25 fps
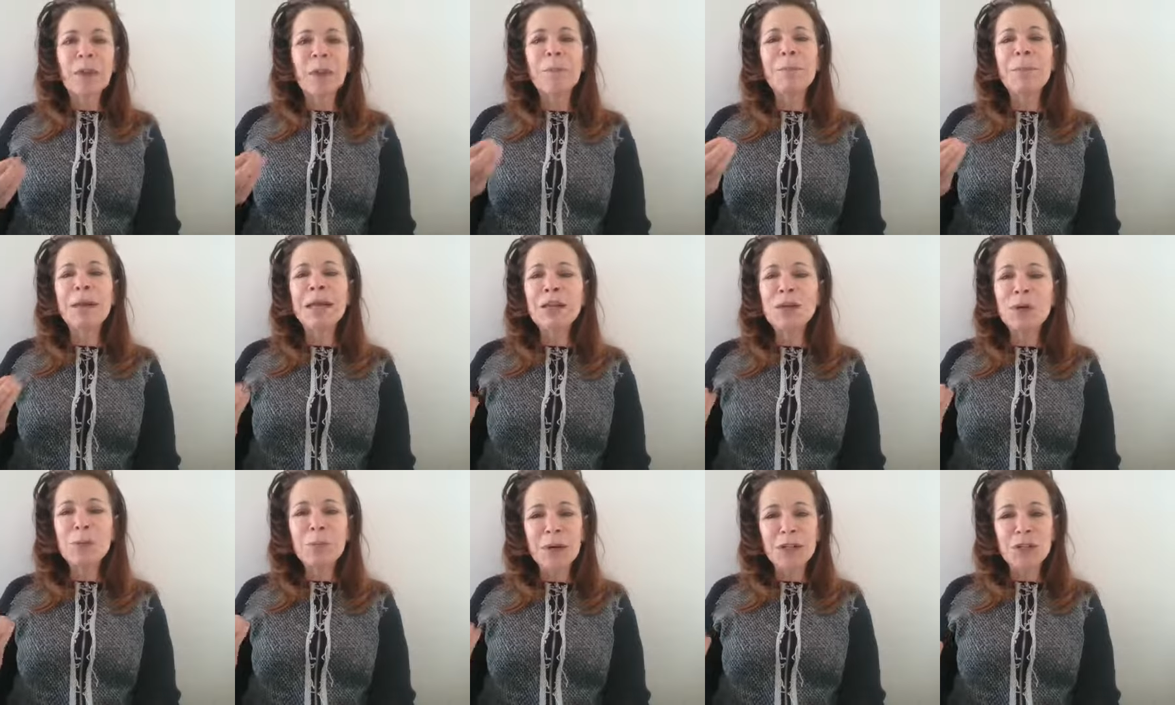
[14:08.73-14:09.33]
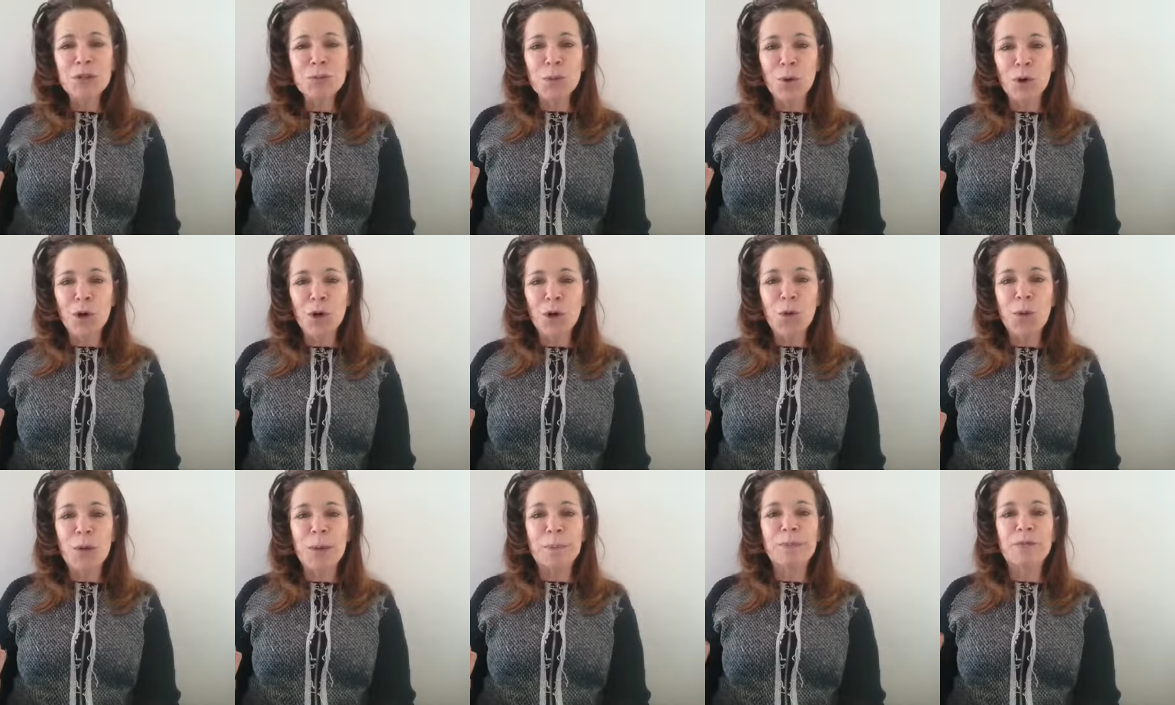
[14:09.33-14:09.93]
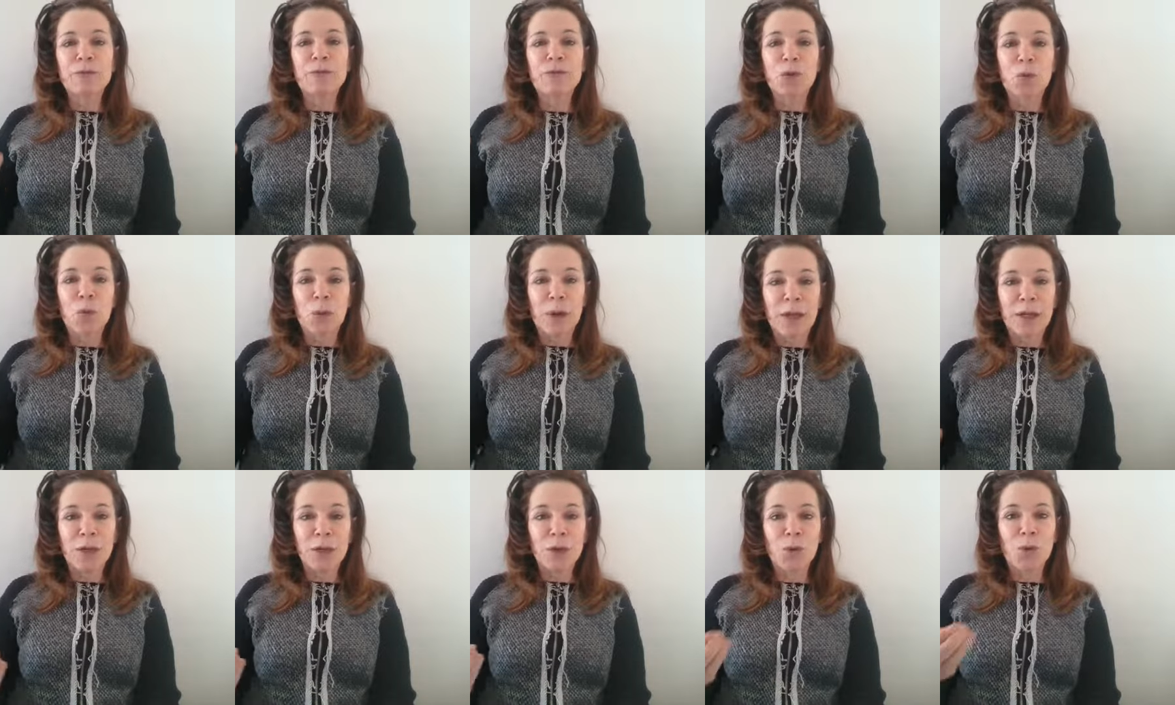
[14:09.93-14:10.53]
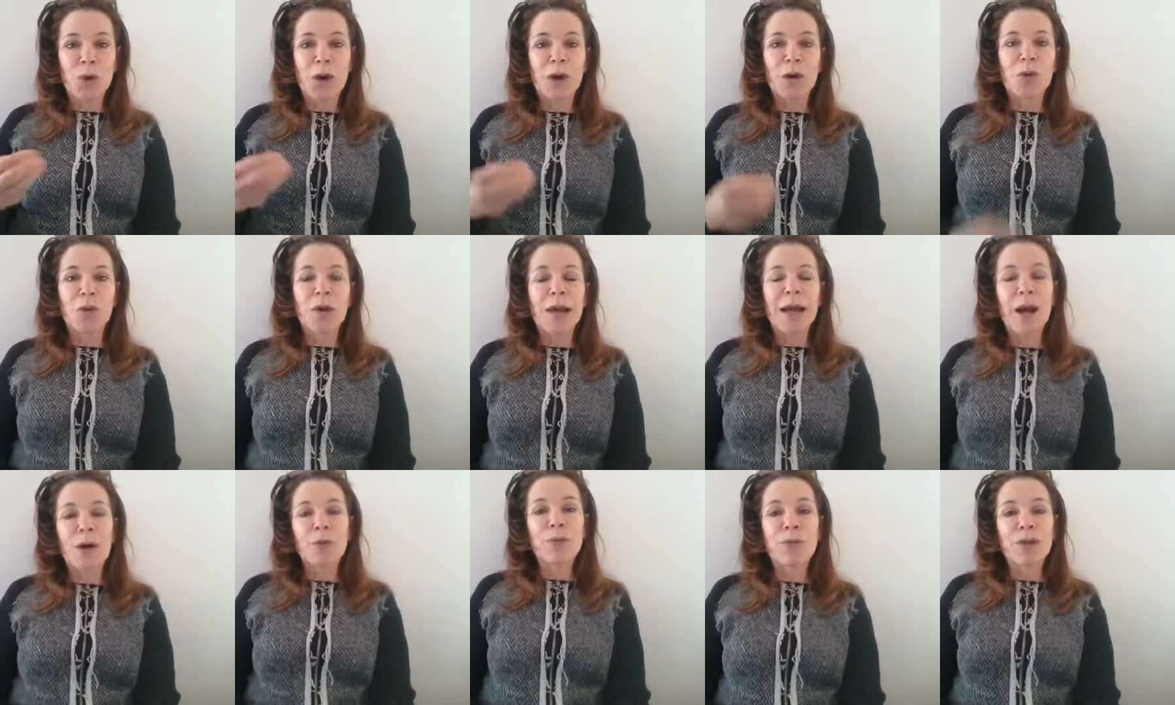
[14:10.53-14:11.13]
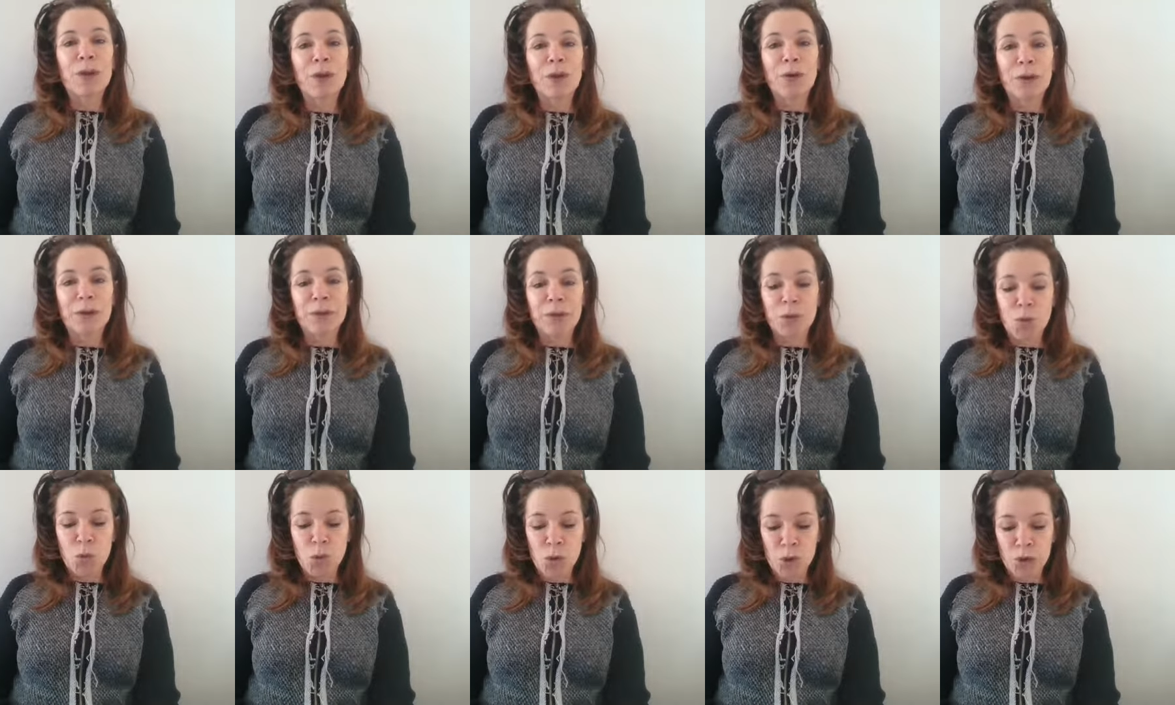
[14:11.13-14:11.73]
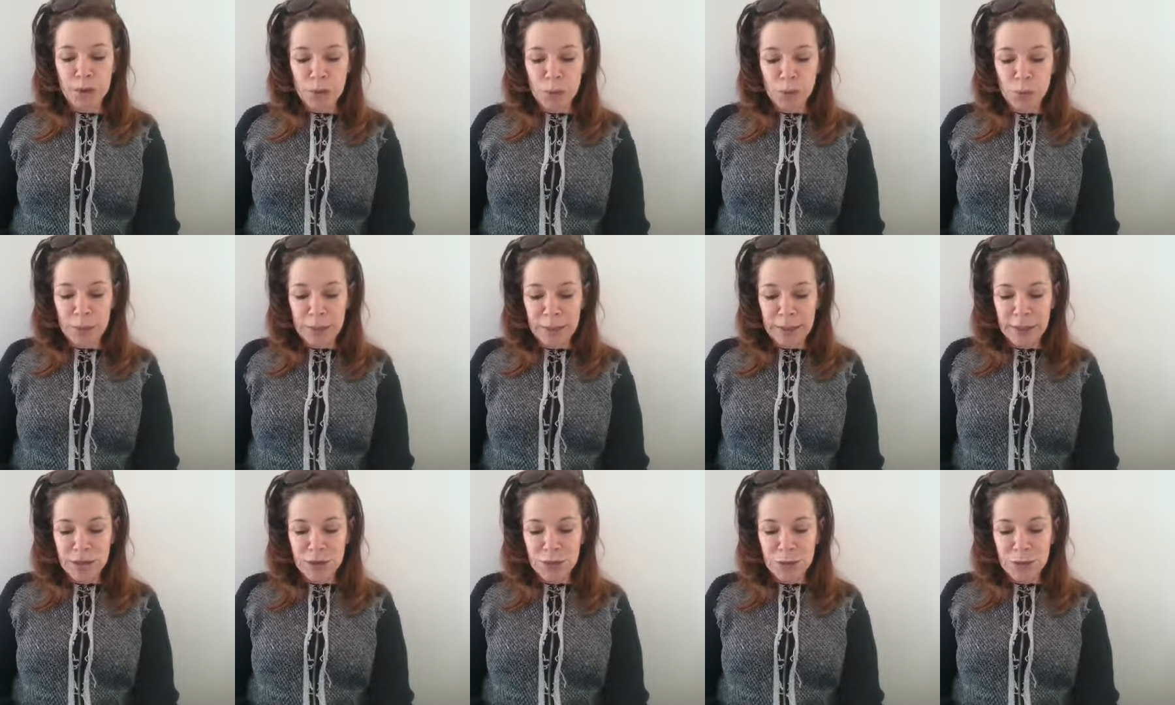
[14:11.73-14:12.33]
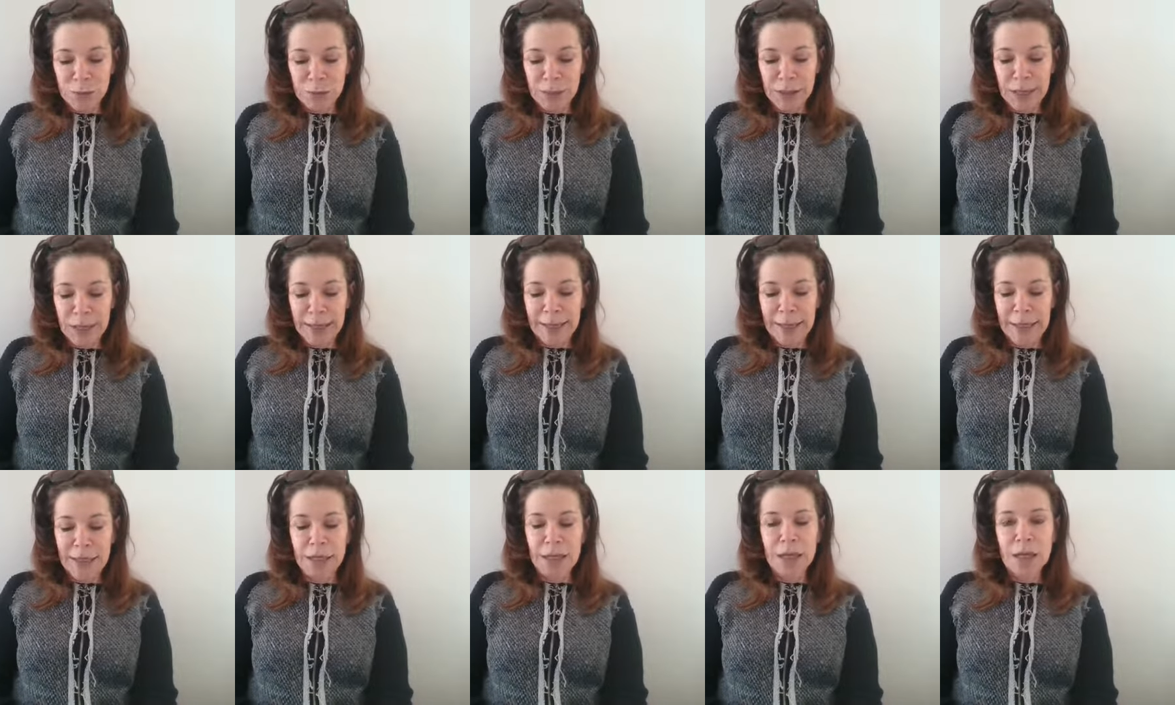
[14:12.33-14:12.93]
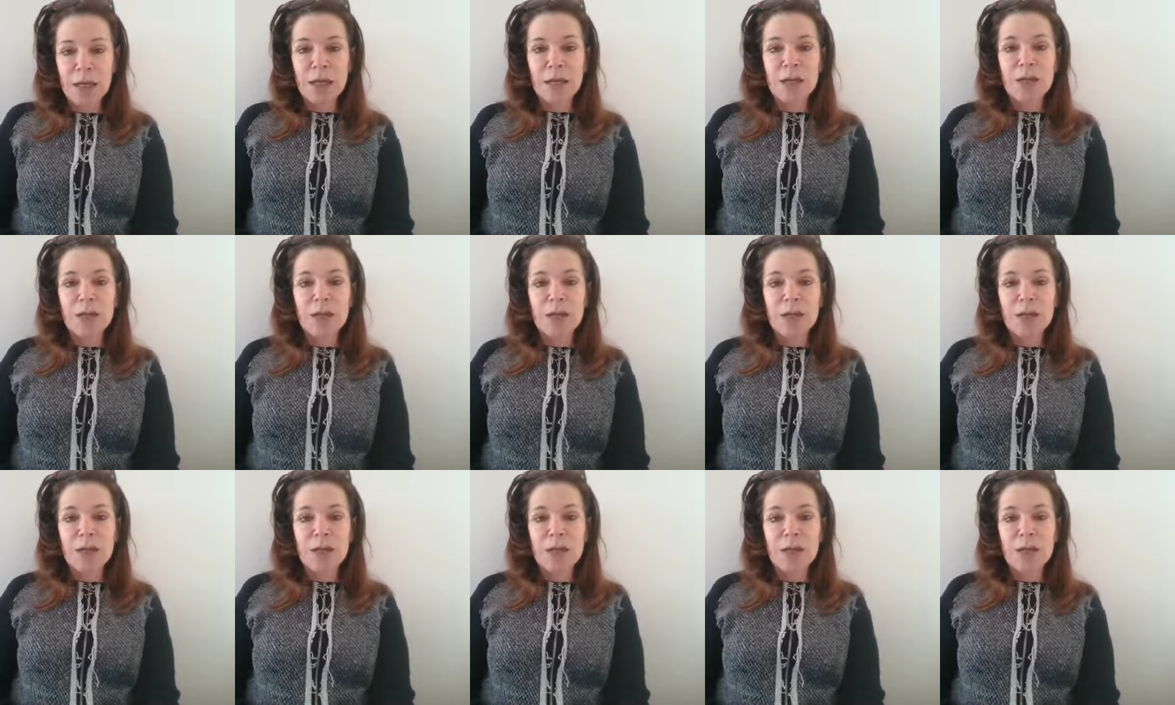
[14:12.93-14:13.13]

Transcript: equipped for when you are out there in the world and ready to apply it.